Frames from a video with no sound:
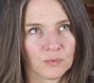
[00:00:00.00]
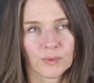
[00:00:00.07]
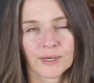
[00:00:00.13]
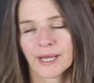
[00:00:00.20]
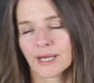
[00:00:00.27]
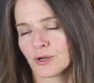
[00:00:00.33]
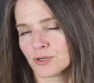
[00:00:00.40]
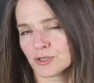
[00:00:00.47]

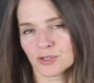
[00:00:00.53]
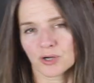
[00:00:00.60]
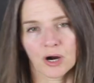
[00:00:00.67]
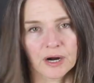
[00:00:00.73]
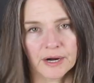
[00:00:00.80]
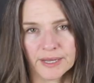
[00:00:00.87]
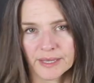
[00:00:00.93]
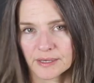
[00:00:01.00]
when I go to
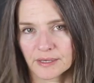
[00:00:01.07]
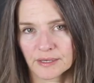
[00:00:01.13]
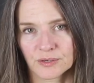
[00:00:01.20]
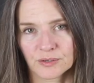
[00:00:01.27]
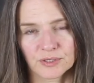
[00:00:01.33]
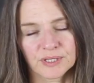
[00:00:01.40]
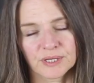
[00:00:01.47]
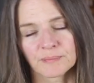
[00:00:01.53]

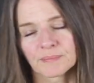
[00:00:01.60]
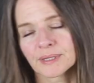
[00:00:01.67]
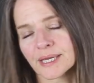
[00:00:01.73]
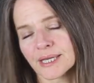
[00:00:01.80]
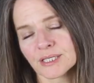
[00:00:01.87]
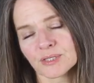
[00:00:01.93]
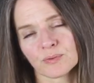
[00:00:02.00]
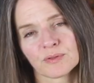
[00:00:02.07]
Target or
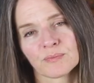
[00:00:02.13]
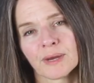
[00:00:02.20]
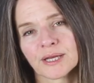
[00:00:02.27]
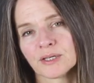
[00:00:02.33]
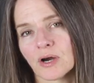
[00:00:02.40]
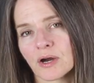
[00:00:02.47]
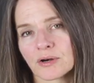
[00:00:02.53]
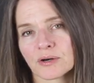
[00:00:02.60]
someplace with my
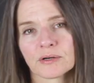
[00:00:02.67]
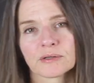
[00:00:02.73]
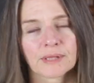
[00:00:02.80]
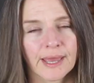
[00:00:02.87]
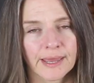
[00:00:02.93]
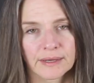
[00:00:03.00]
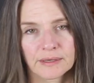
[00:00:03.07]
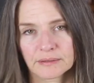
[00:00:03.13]
daughter,
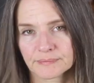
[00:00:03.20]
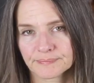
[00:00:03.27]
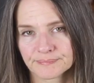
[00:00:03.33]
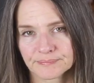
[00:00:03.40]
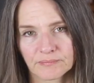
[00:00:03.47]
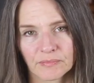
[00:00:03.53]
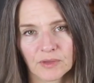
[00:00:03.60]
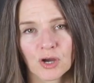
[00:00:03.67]
like
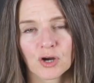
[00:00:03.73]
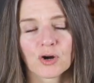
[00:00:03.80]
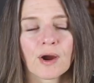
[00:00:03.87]
a